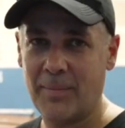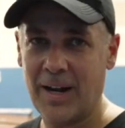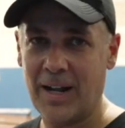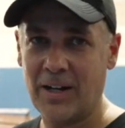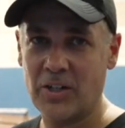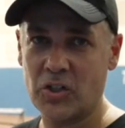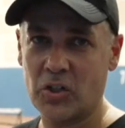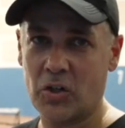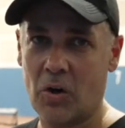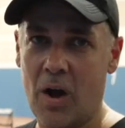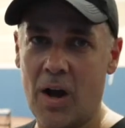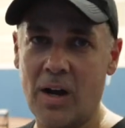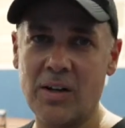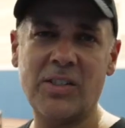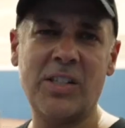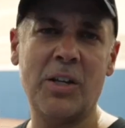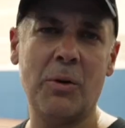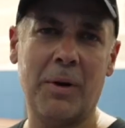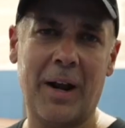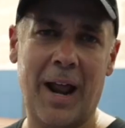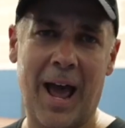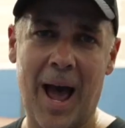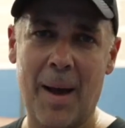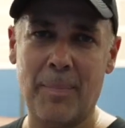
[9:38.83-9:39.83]
on strong, see
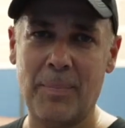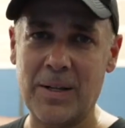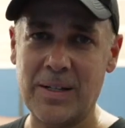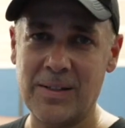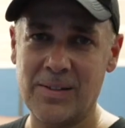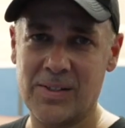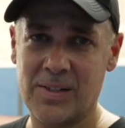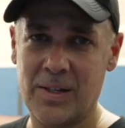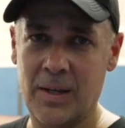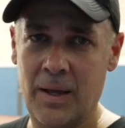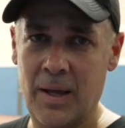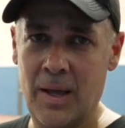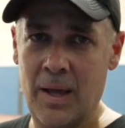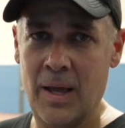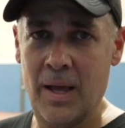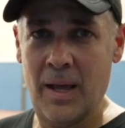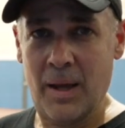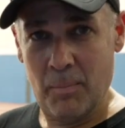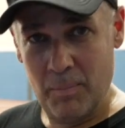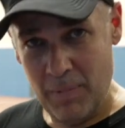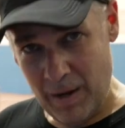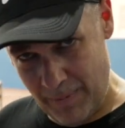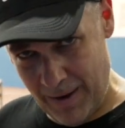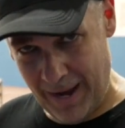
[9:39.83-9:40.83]
what happens.
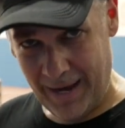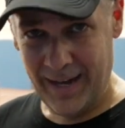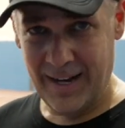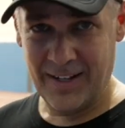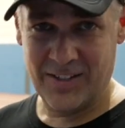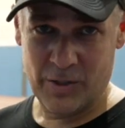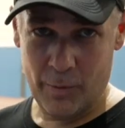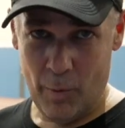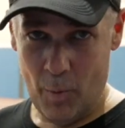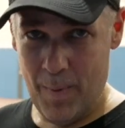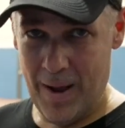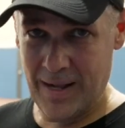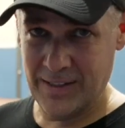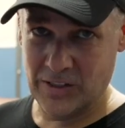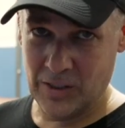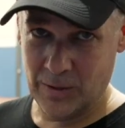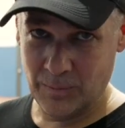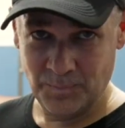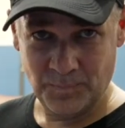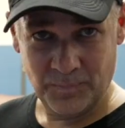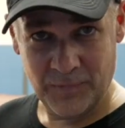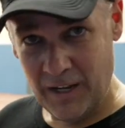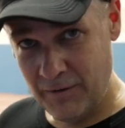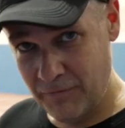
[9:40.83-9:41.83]
Maybe I can get some momentum.
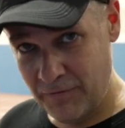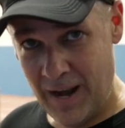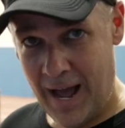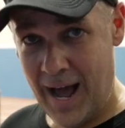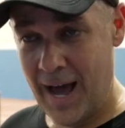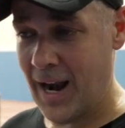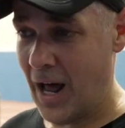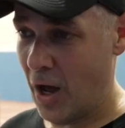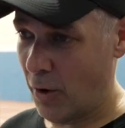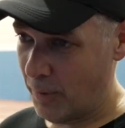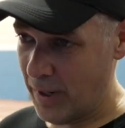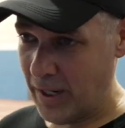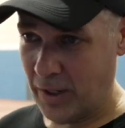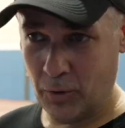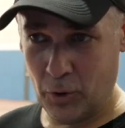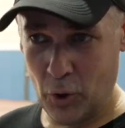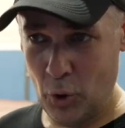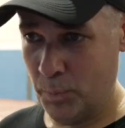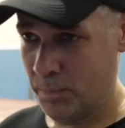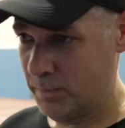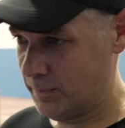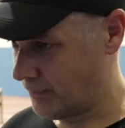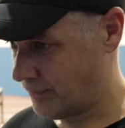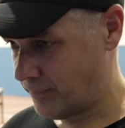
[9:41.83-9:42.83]
If not, I'll
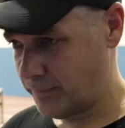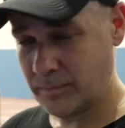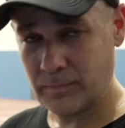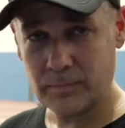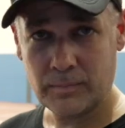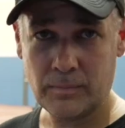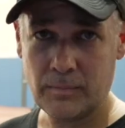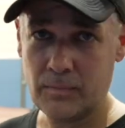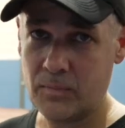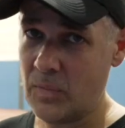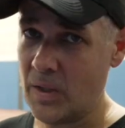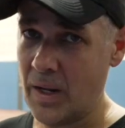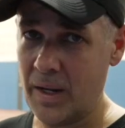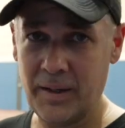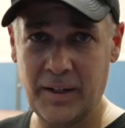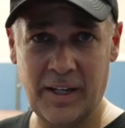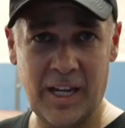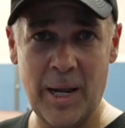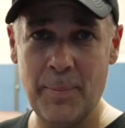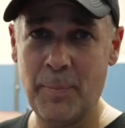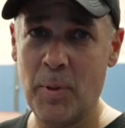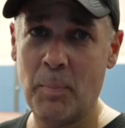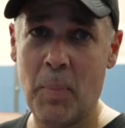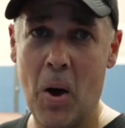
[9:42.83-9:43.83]
regroup,
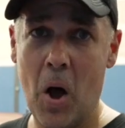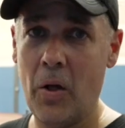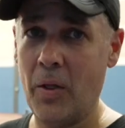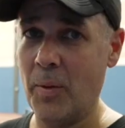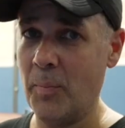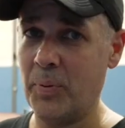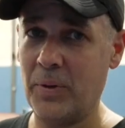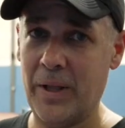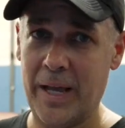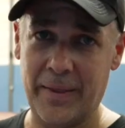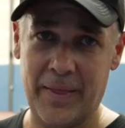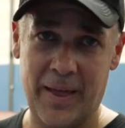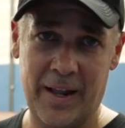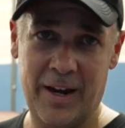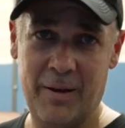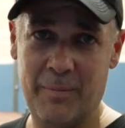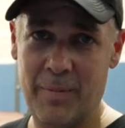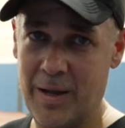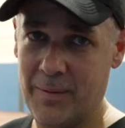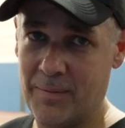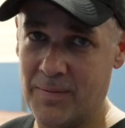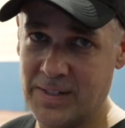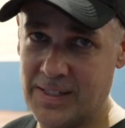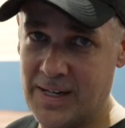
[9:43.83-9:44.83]
keep the ball in play, and let him
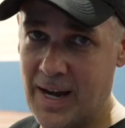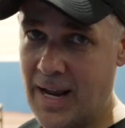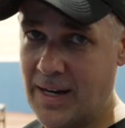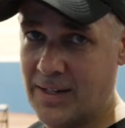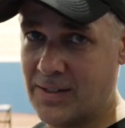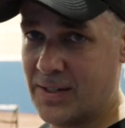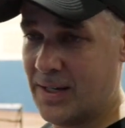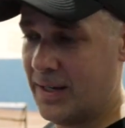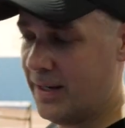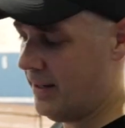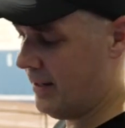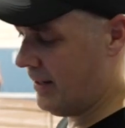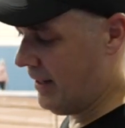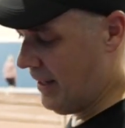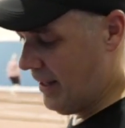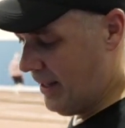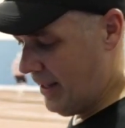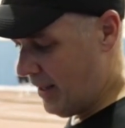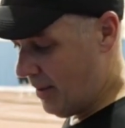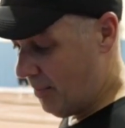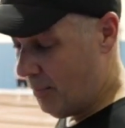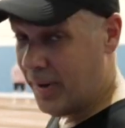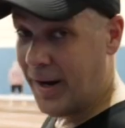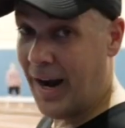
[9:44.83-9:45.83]
make mistakes.
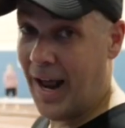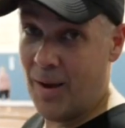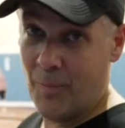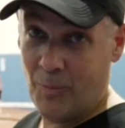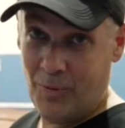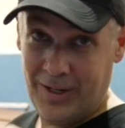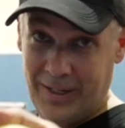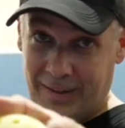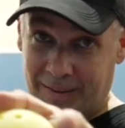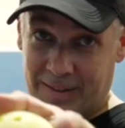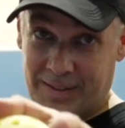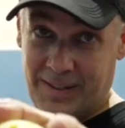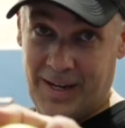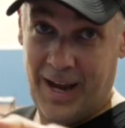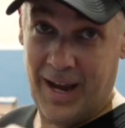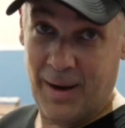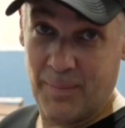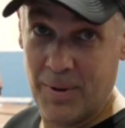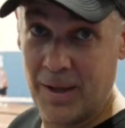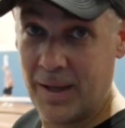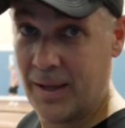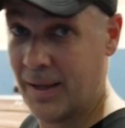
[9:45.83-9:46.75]
But I am winning this game.